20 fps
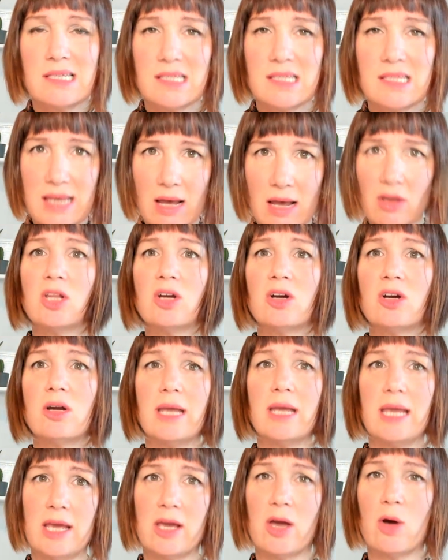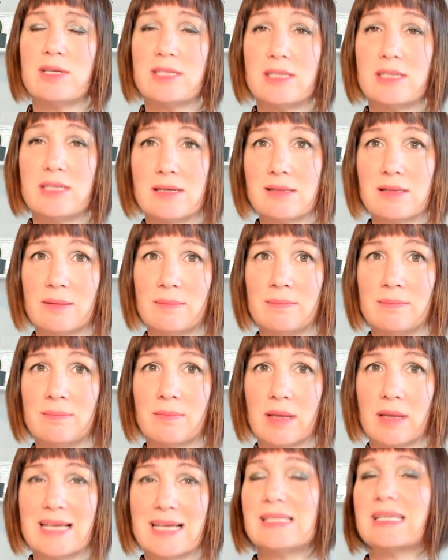The cellular
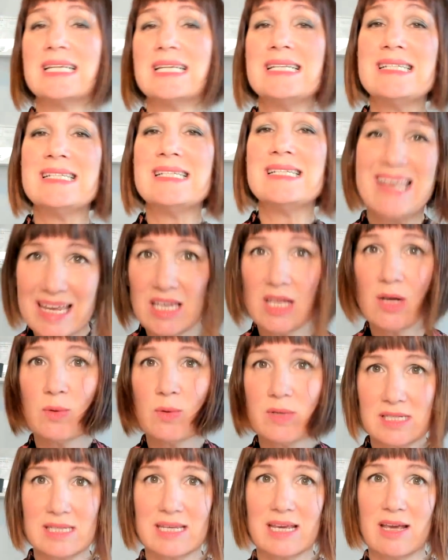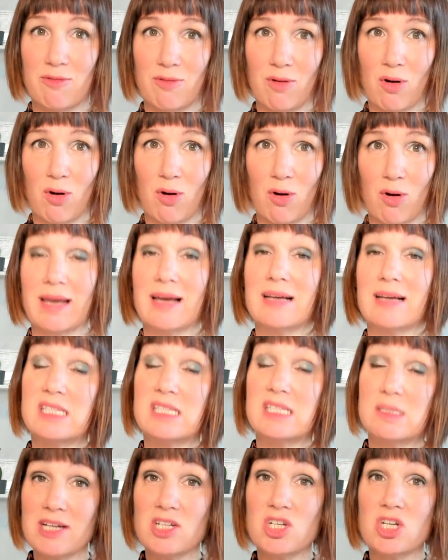ecosystem is continuously evolving,
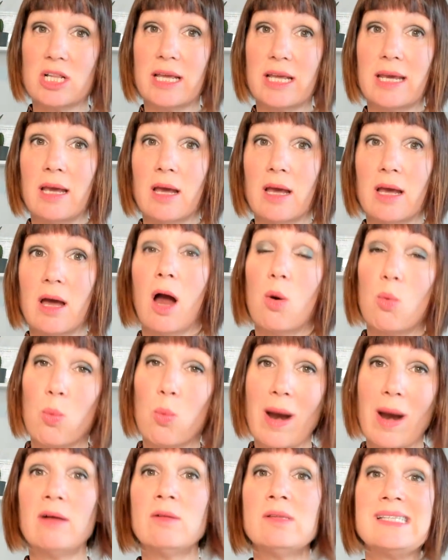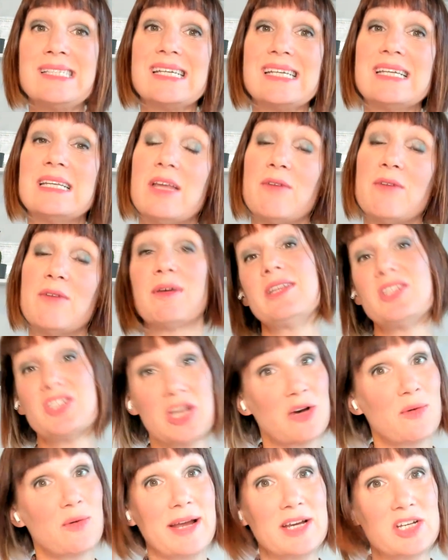especially around
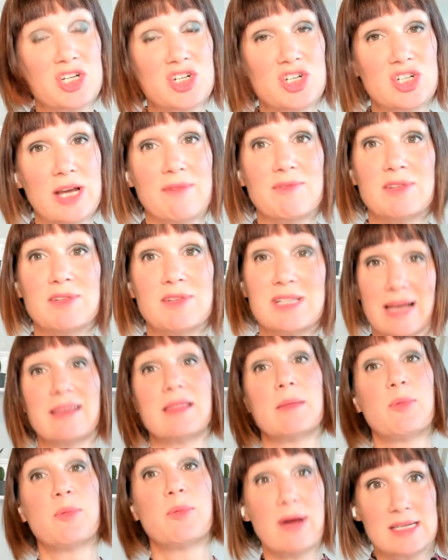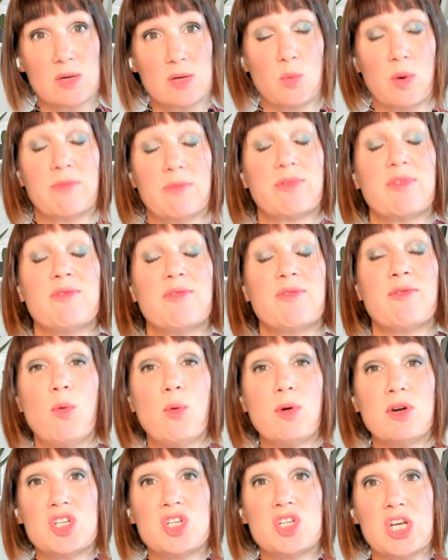significant generation shifts like the present one from
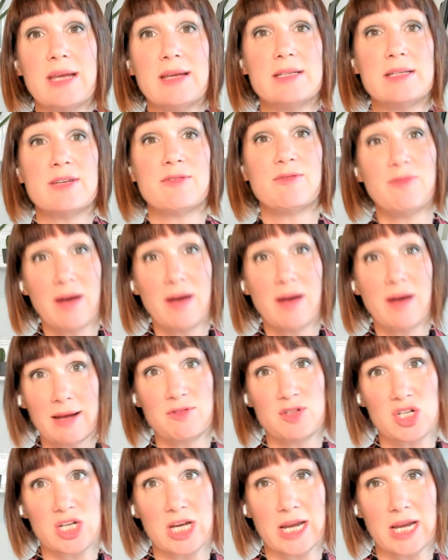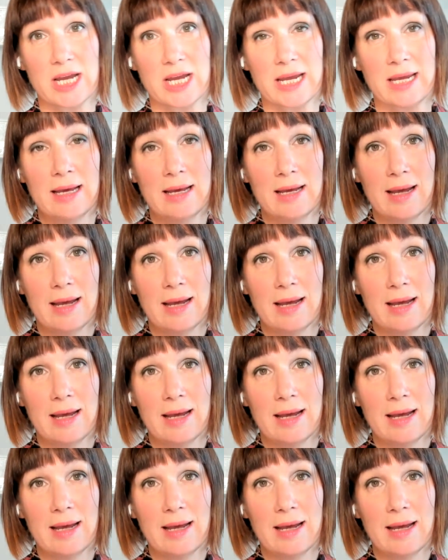4G to 5G.